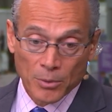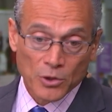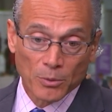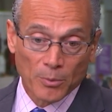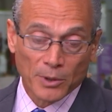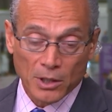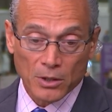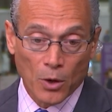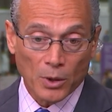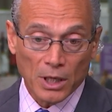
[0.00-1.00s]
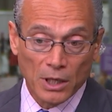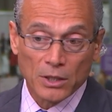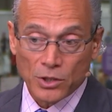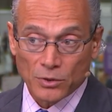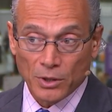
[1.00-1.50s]
presumably, Koch
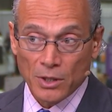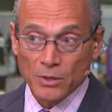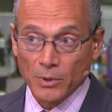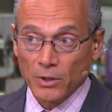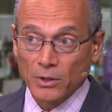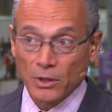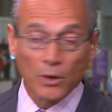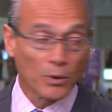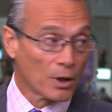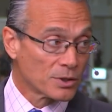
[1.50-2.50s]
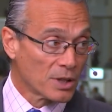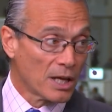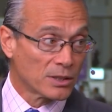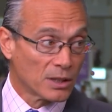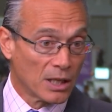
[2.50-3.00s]
Industries, we heard Koch on
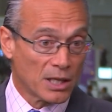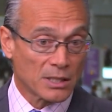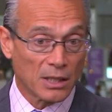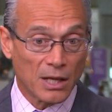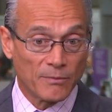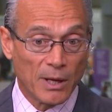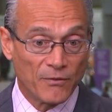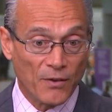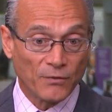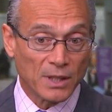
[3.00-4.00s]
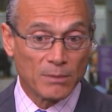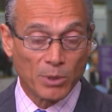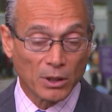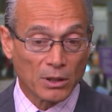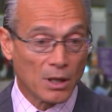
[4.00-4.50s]
stage today, they said they've made $15
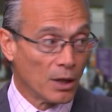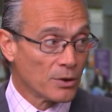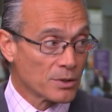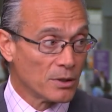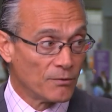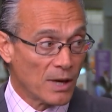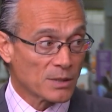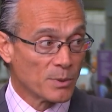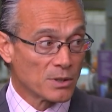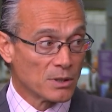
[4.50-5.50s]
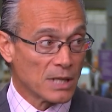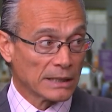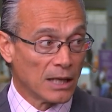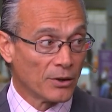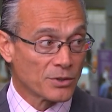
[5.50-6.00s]
billion in investments in
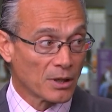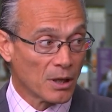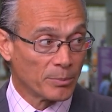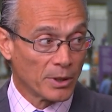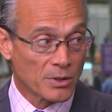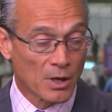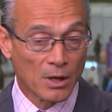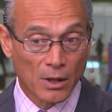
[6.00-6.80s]
technology companies.